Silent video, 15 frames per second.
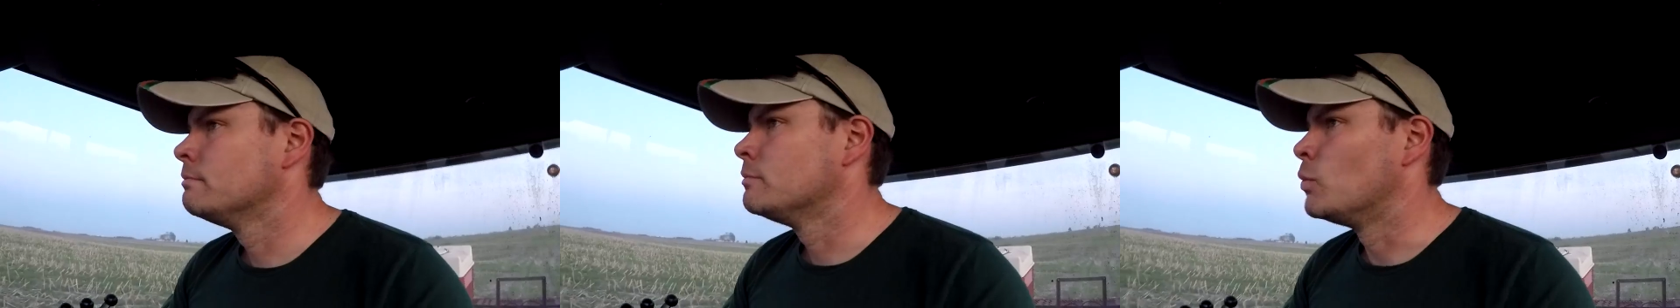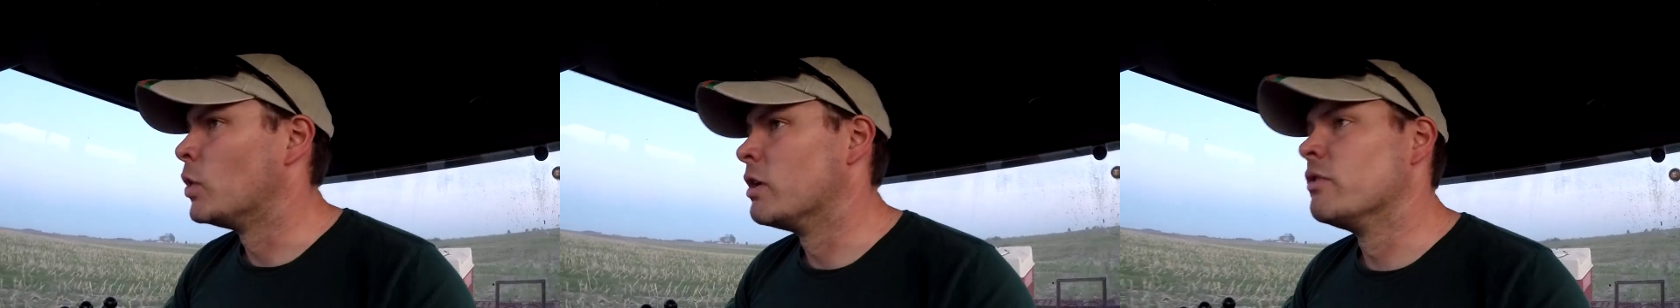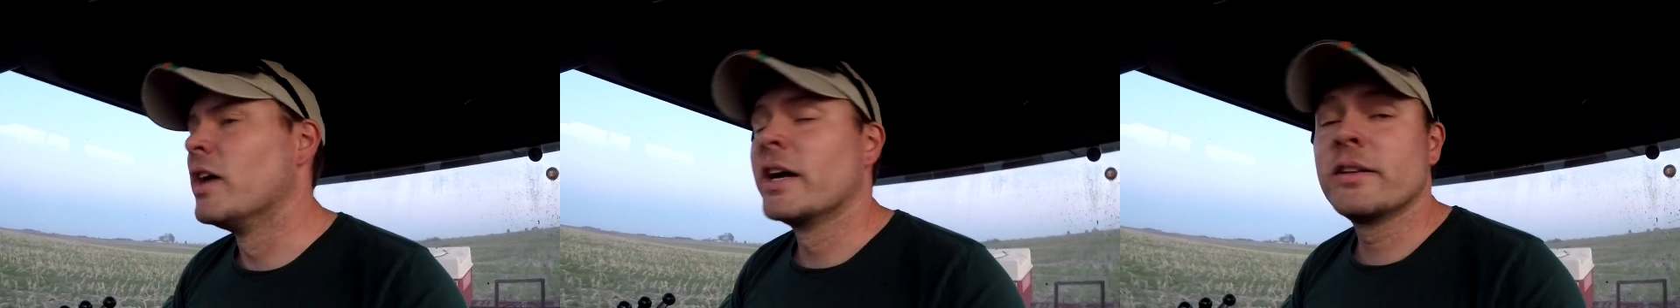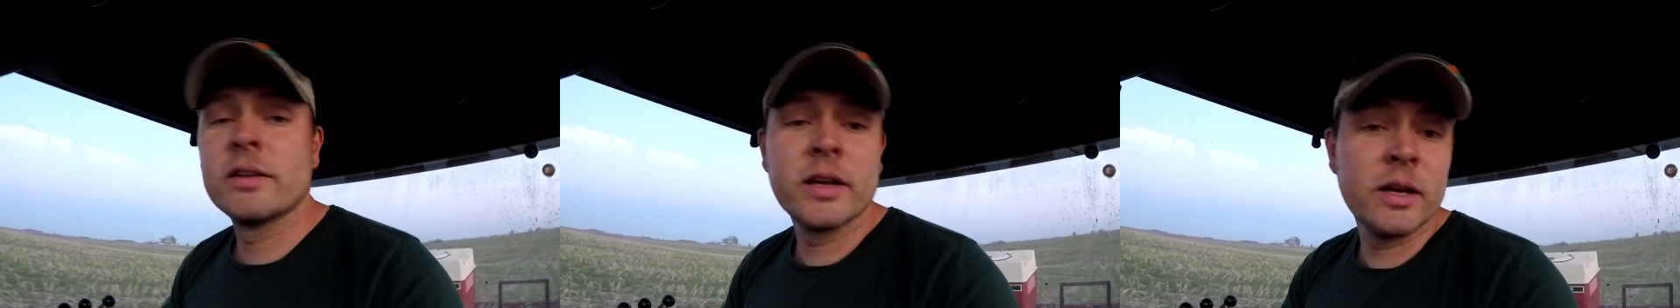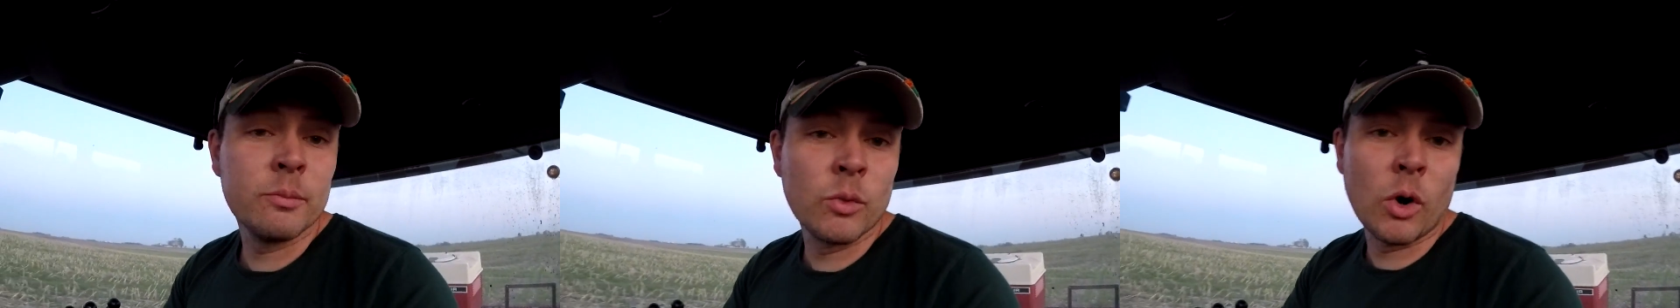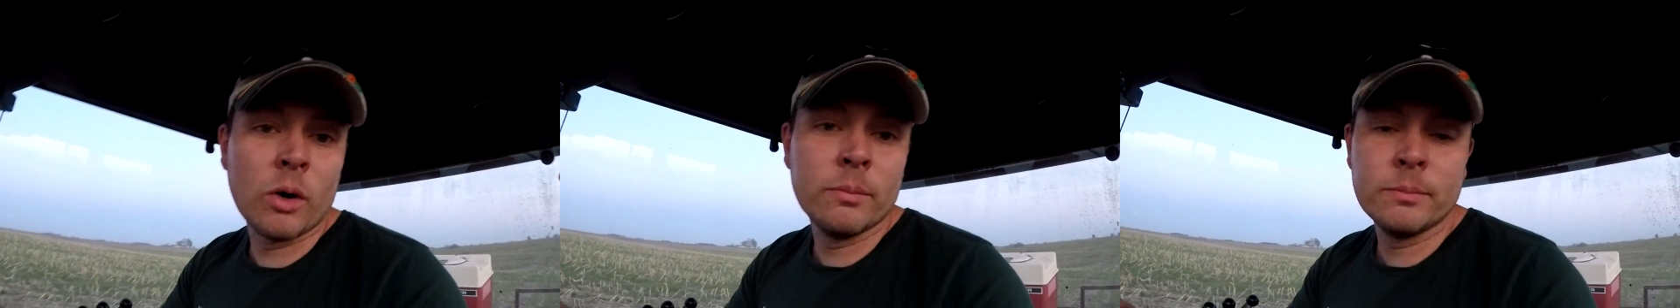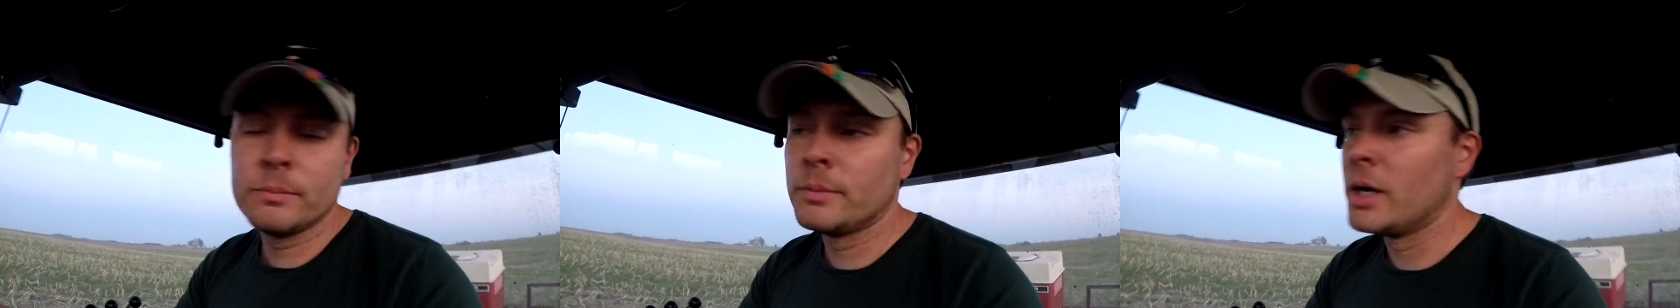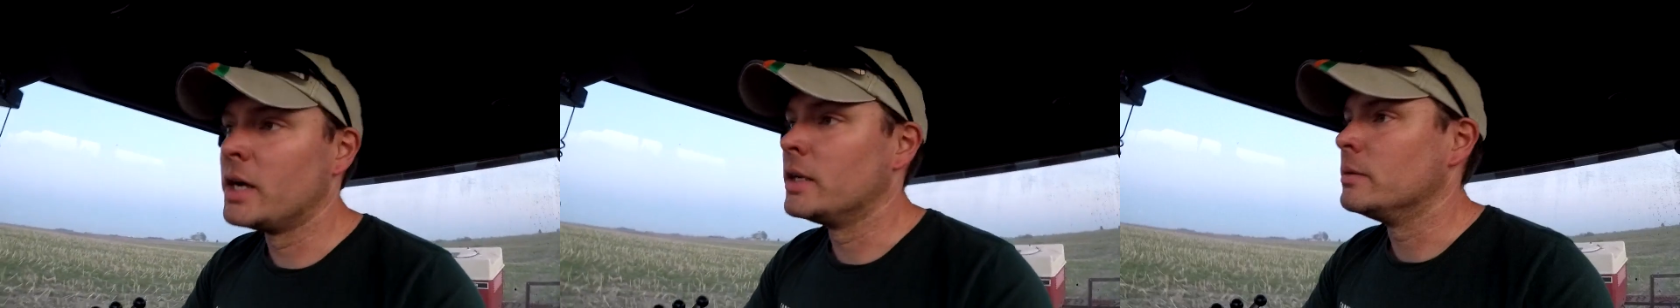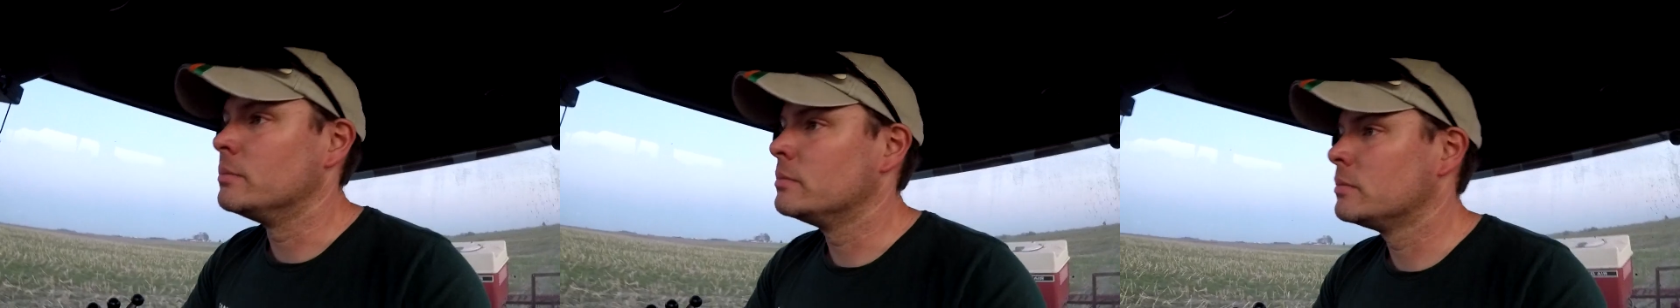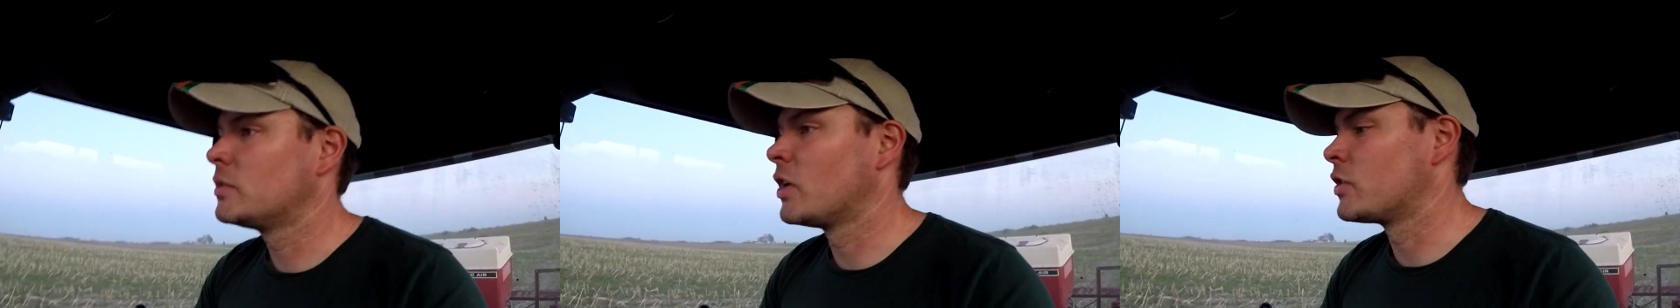Would have liked to get more, but
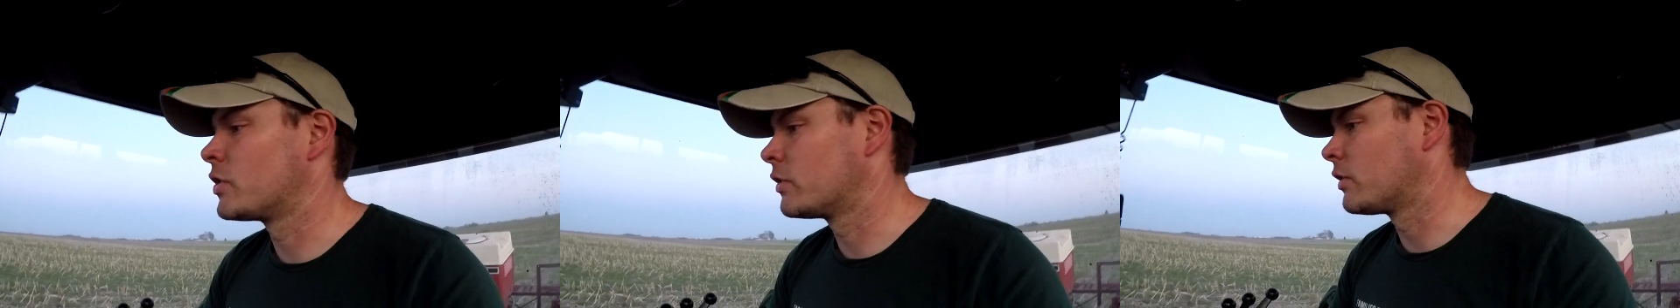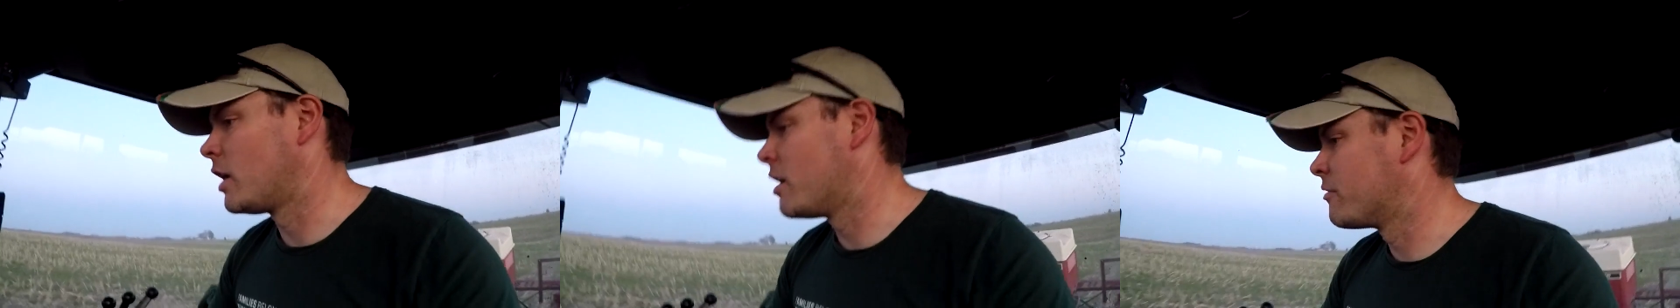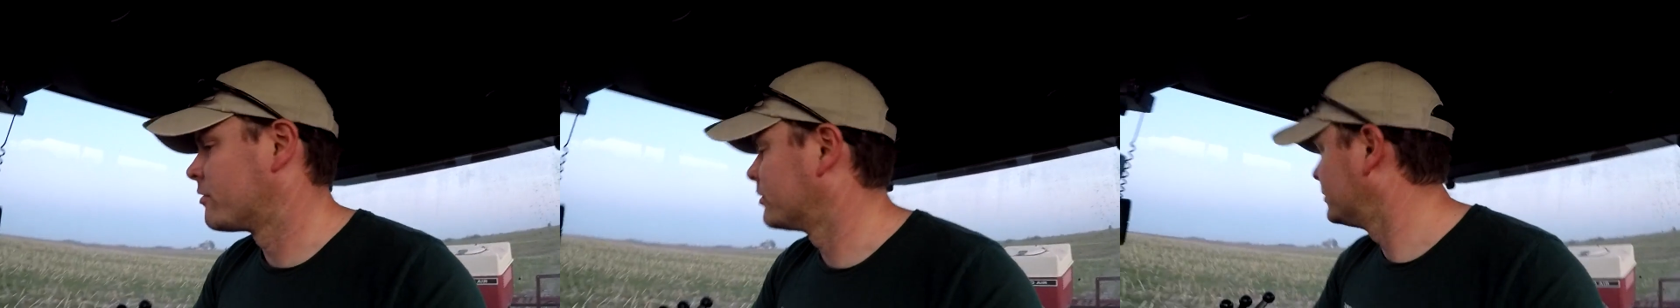such is life.